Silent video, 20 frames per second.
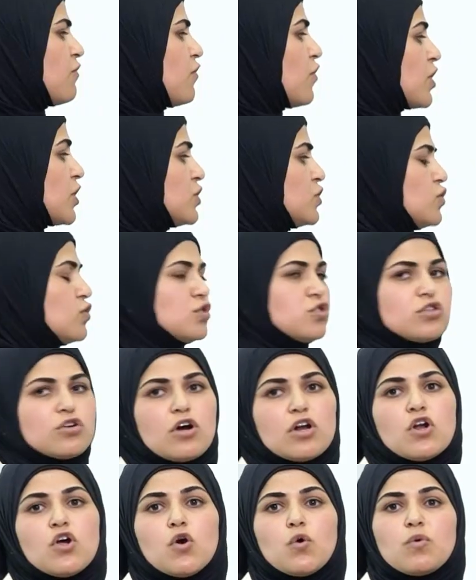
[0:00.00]
for
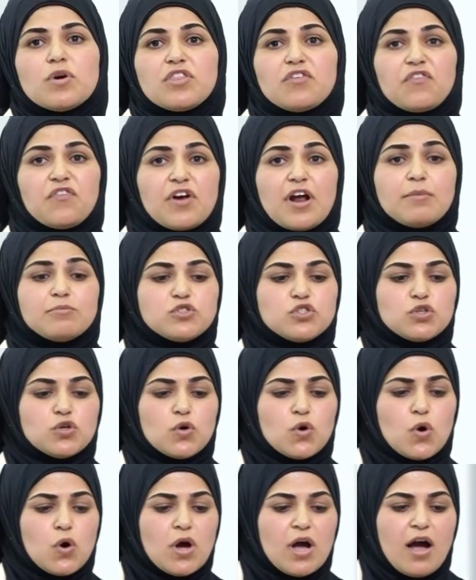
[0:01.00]
Neutron with the
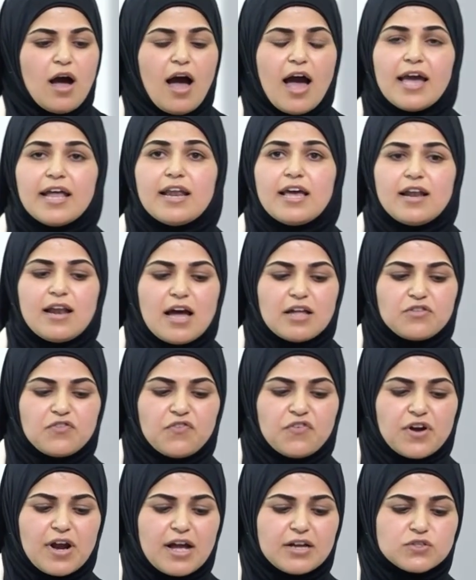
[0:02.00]
FRAM2, ILL at
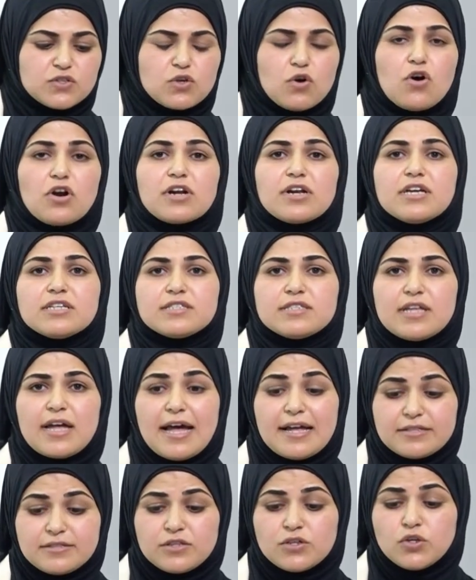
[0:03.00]
France or NIST
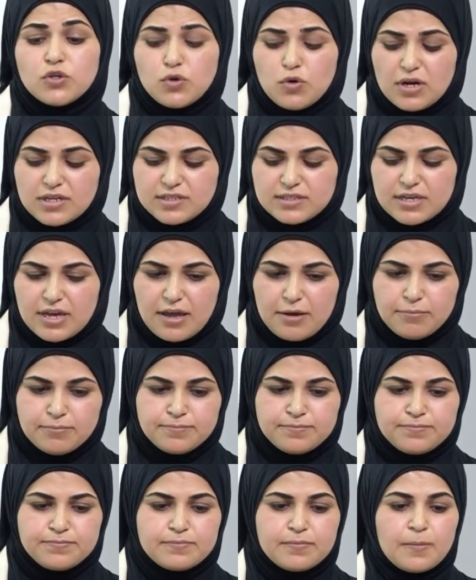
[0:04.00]
at USA.
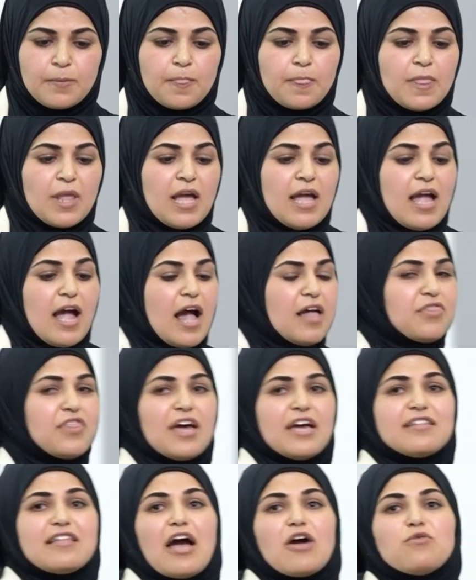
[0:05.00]
At the
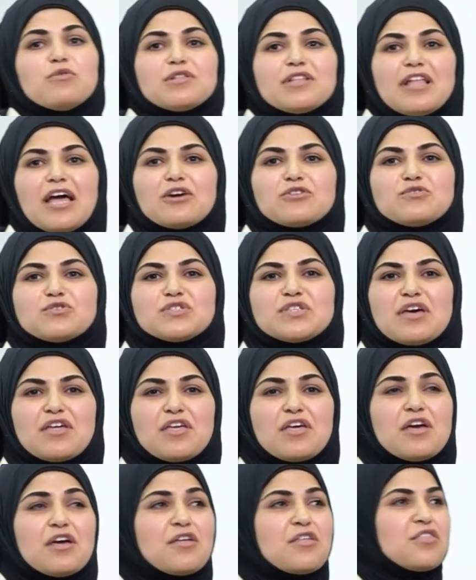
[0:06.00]
end, I would like to
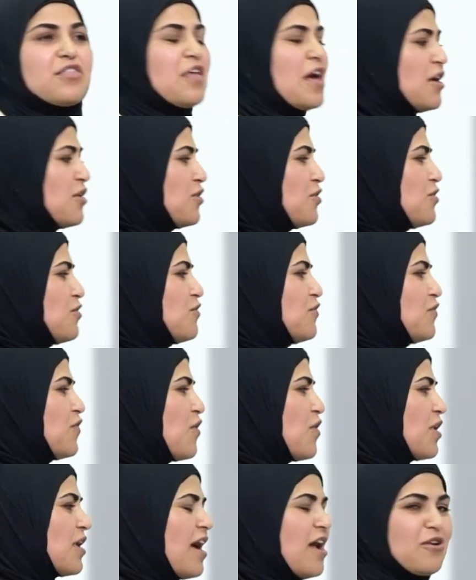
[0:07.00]
say thank you
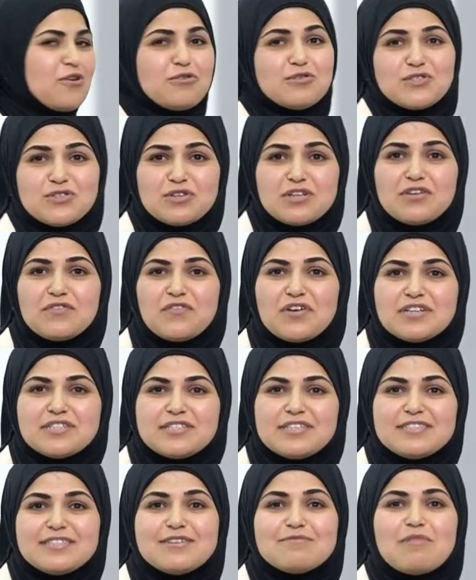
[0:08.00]
for Al-Quds
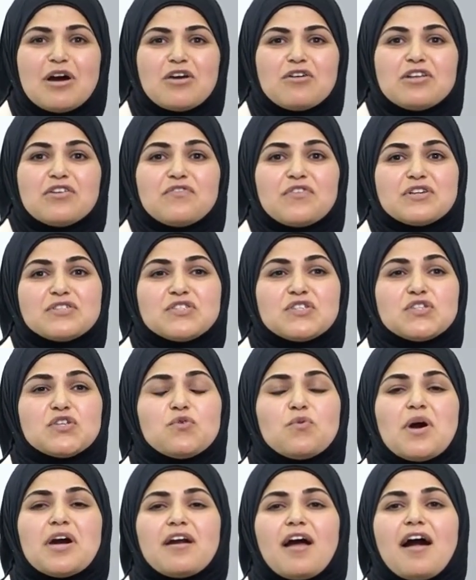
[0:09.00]
University, my university
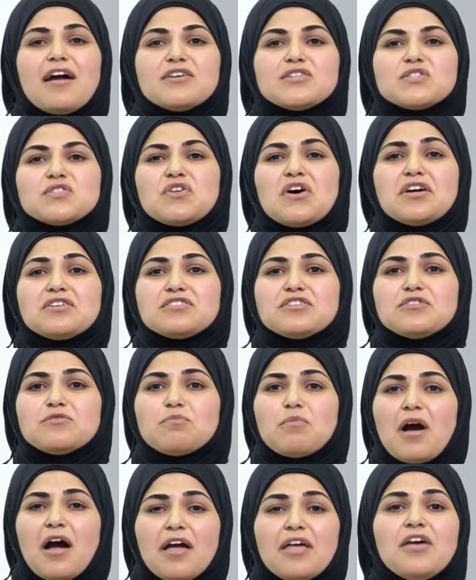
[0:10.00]
where I started
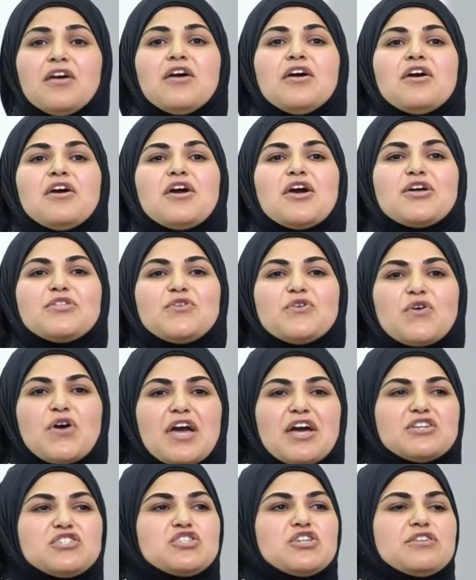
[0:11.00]
my
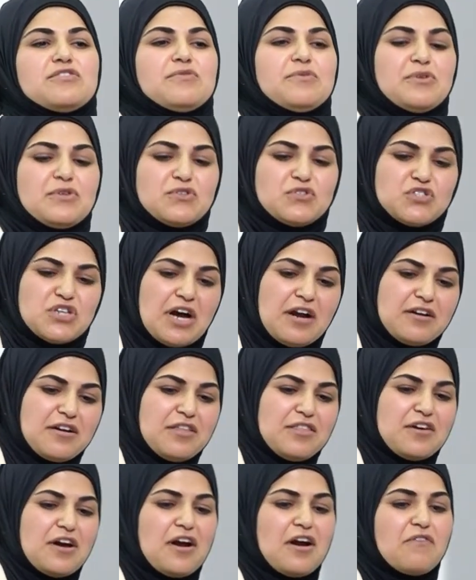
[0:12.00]
education journey
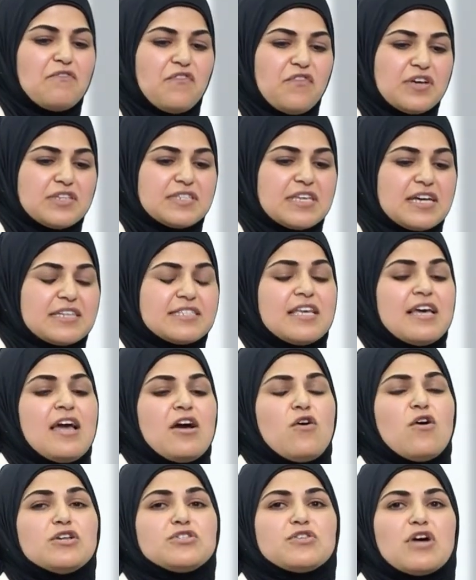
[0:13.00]
there in physics.
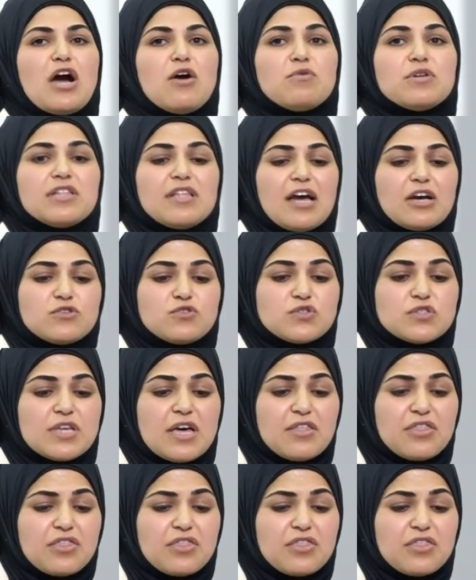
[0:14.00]
Also, I would like to say